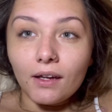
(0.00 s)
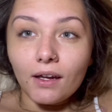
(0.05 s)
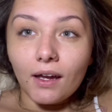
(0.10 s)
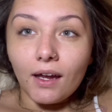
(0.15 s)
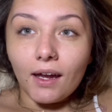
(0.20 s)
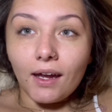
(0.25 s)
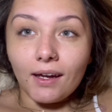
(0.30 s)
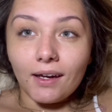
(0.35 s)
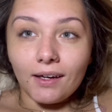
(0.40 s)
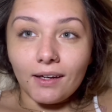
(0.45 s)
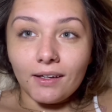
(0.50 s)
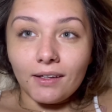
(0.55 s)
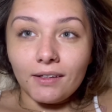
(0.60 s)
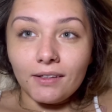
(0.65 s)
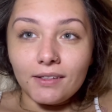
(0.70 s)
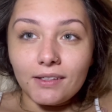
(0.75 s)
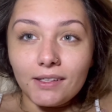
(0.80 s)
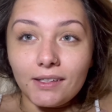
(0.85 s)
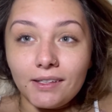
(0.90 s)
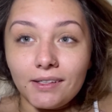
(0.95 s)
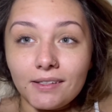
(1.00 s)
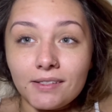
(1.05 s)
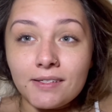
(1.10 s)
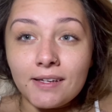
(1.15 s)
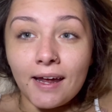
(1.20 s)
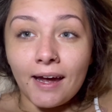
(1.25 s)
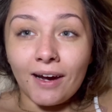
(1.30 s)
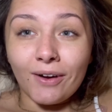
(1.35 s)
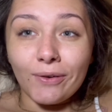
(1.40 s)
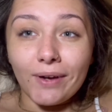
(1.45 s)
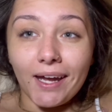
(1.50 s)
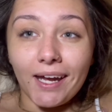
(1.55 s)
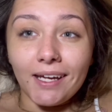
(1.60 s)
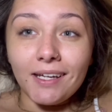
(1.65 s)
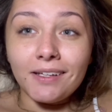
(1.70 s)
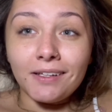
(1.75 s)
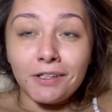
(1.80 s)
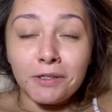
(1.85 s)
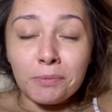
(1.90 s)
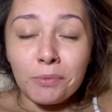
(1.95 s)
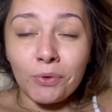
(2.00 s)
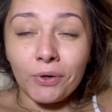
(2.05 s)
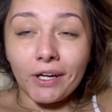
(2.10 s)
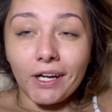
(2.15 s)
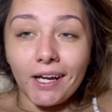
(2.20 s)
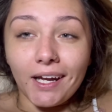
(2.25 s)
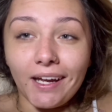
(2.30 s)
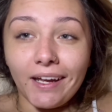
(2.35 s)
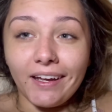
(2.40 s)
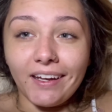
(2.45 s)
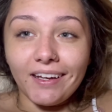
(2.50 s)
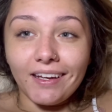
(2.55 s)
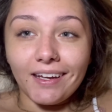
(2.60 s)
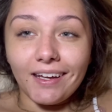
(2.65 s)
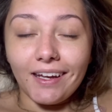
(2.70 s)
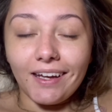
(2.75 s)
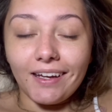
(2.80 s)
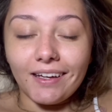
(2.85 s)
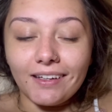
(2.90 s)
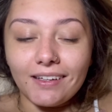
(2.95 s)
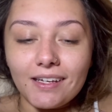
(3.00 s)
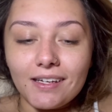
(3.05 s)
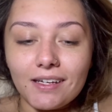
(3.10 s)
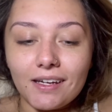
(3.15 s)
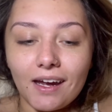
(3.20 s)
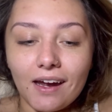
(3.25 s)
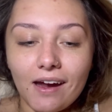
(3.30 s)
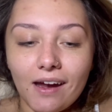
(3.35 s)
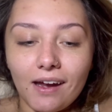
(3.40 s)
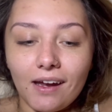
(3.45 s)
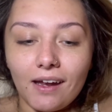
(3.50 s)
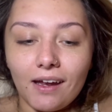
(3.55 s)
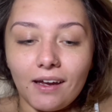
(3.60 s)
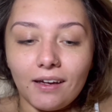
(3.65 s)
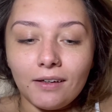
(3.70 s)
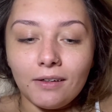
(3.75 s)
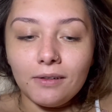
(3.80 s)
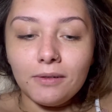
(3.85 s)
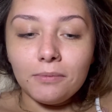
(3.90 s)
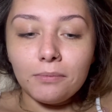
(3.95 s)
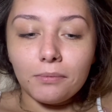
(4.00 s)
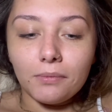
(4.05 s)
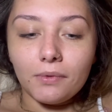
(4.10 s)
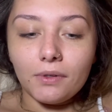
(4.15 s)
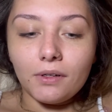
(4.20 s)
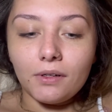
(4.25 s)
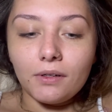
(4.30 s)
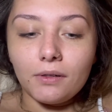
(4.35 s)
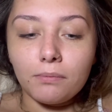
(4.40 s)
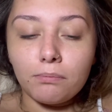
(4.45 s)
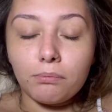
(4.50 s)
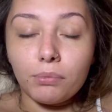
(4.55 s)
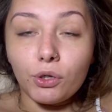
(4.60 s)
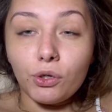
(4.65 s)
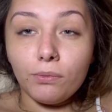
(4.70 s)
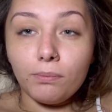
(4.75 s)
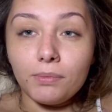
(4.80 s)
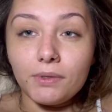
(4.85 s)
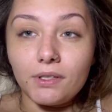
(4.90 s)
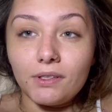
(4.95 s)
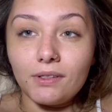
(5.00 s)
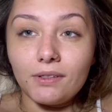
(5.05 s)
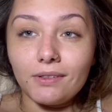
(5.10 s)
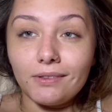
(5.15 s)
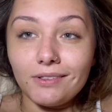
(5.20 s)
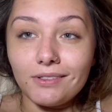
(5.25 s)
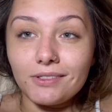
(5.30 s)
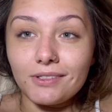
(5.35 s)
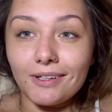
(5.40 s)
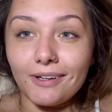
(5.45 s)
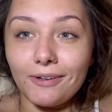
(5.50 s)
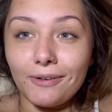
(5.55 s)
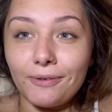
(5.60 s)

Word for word: and it is now 8 in the morning and I am pooped. So,